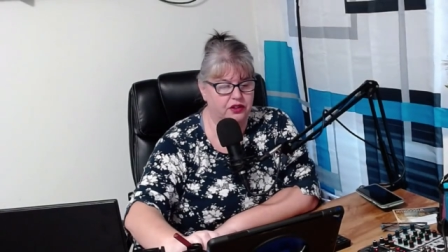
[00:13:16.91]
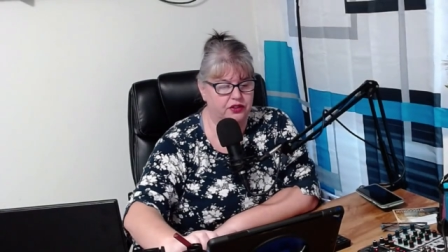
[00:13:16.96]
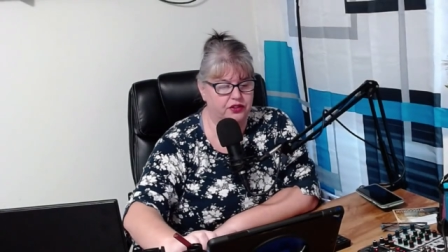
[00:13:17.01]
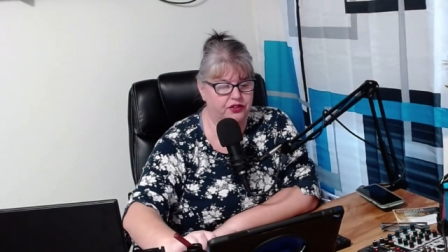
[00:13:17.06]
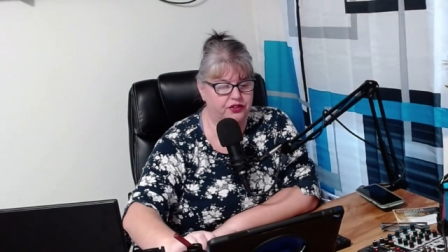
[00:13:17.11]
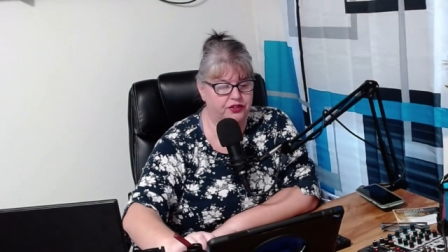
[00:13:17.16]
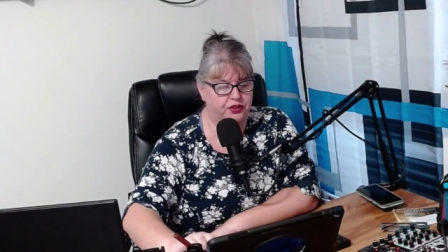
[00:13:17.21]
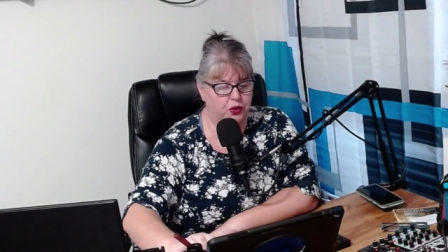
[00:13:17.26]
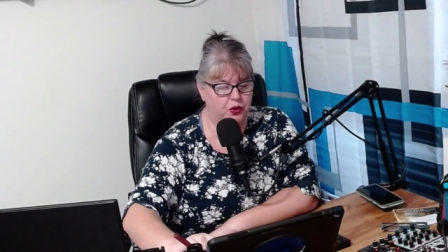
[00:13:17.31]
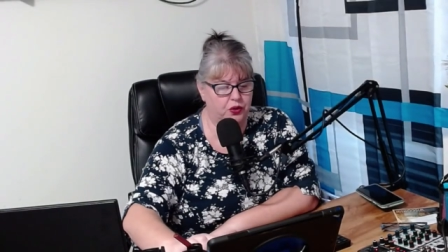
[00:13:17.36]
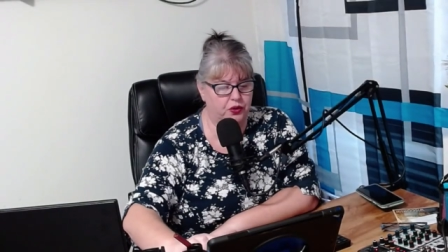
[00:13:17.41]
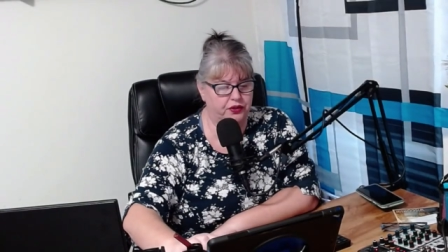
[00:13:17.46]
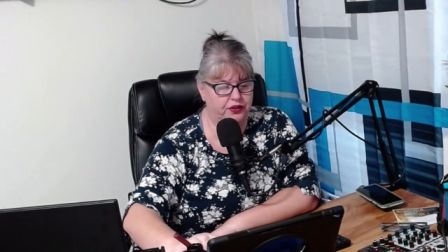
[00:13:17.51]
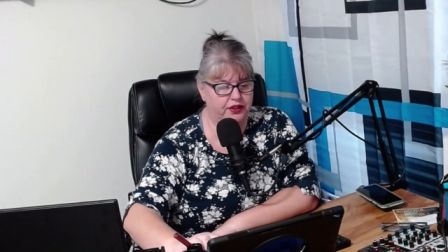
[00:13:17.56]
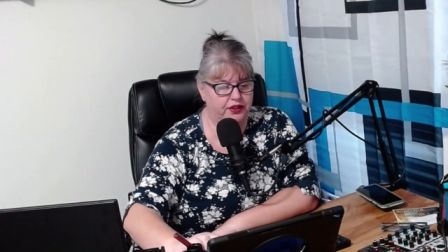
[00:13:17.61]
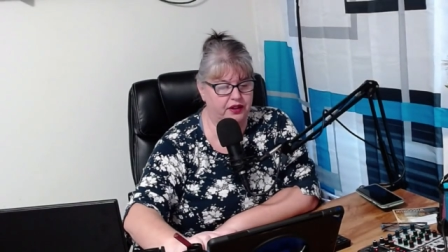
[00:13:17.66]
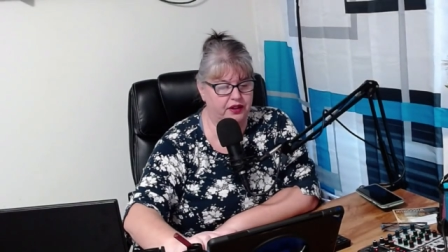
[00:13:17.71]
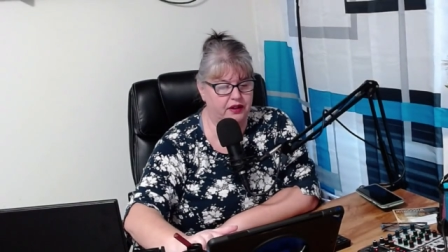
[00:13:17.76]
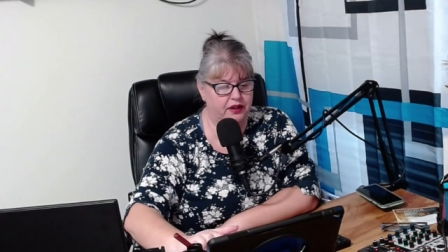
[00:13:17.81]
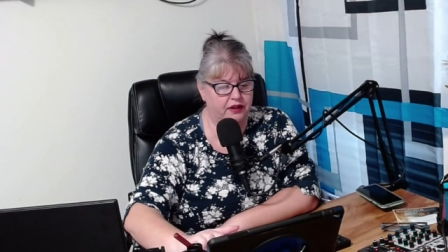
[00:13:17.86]

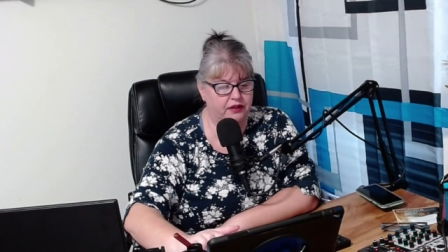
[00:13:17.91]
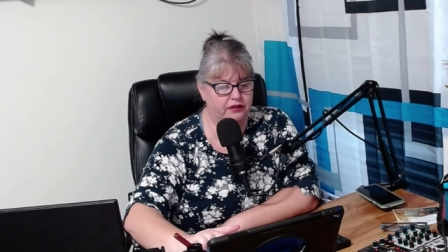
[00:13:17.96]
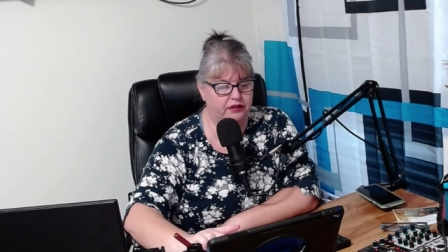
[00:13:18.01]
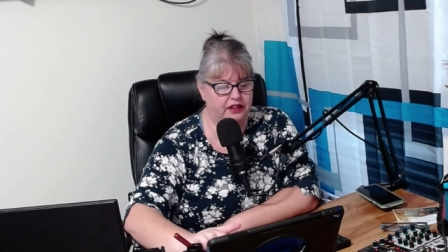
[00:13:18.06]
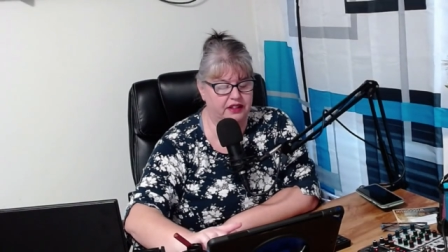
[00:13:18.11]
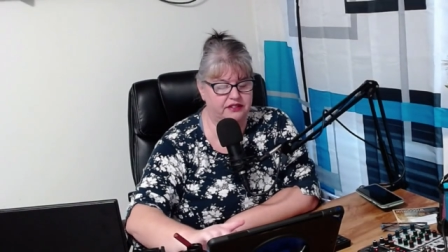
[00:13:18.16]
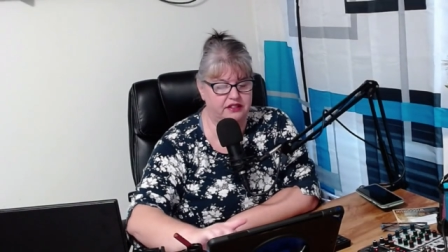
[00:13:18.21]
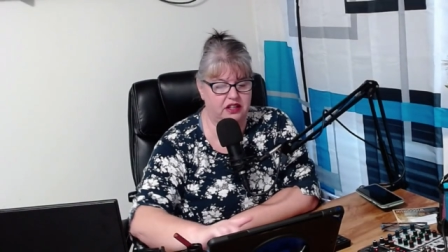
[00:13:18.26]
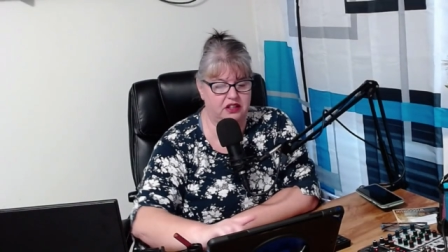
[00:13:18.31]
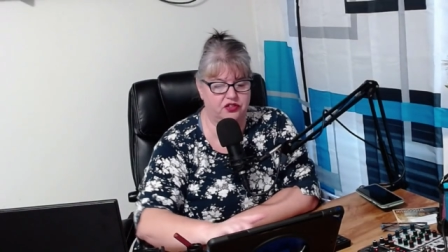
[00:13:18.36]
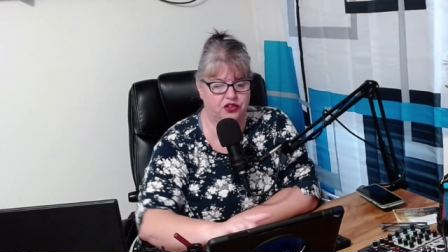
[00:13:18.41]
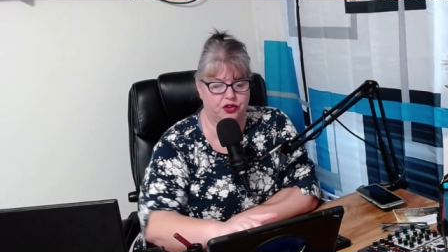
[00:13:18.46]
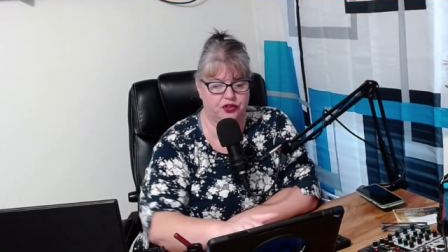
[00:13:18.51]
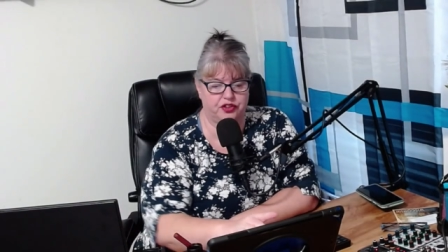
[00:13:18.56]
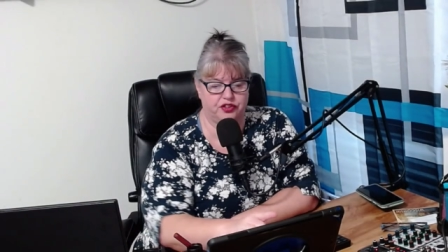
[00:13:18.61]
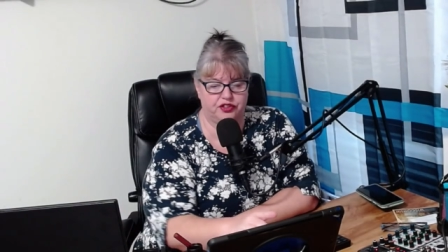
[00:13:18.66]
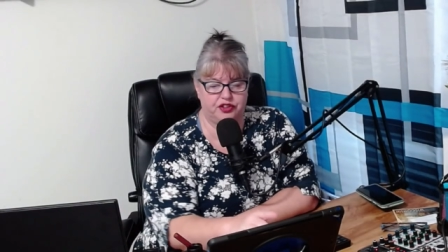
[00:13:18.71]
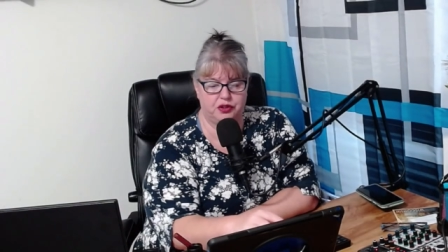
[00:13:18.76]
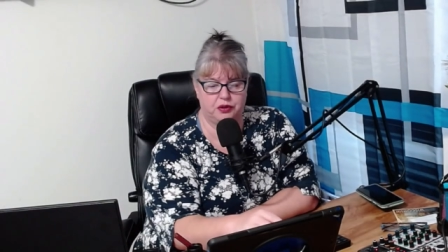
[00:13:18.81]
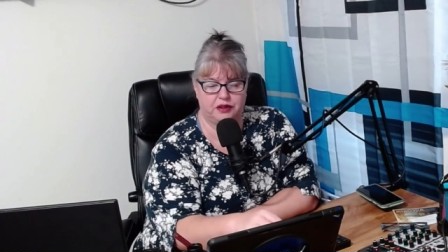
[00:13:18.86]
sold listings
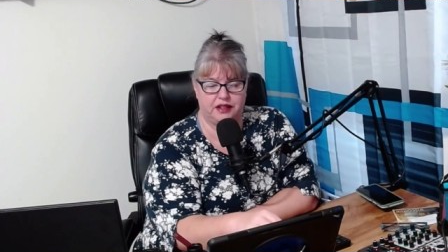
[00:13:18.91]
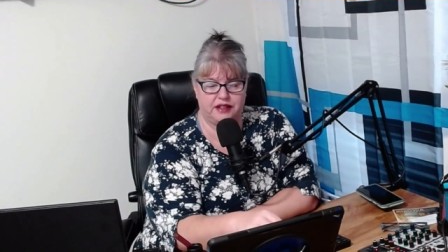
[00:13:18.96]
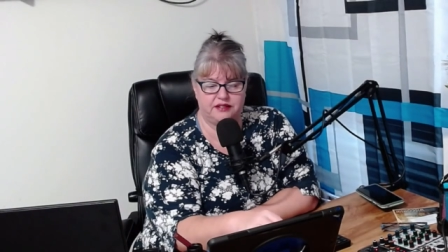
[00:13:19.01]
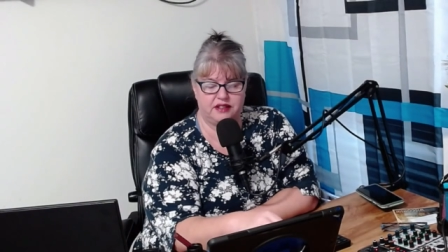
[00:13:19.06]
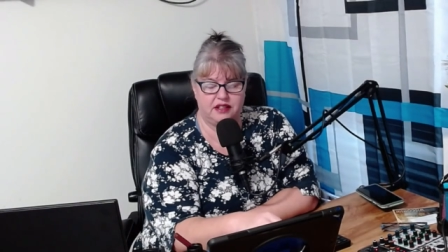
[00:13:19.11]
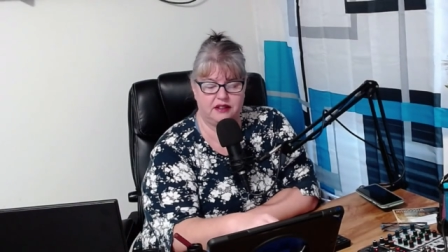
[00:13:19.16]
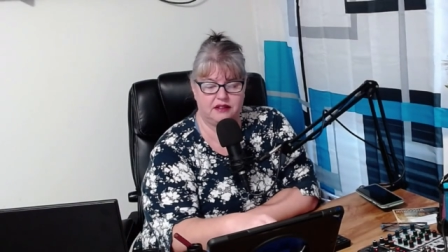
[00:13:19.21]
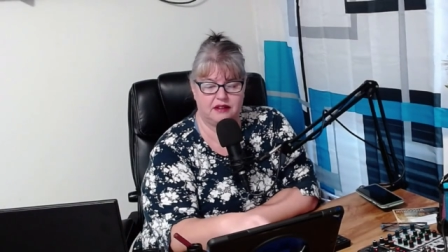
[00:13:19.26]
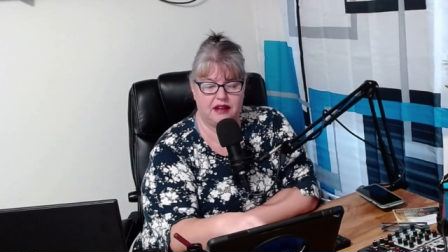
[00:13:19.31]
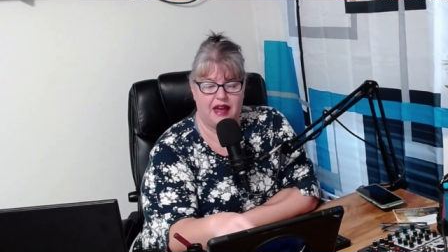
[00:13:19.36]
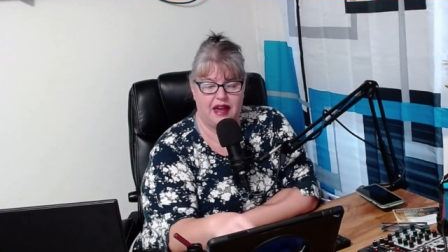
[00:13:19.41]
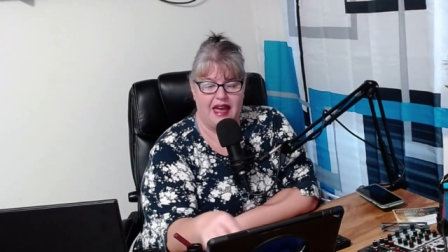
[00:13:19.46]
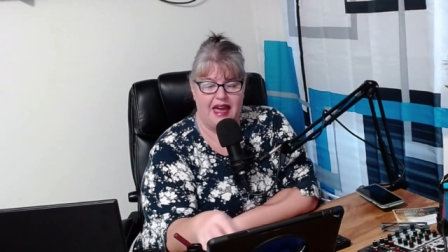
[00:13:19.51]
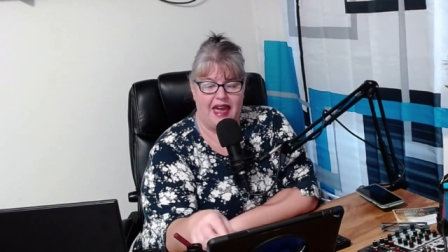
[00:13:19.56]
versus new listings.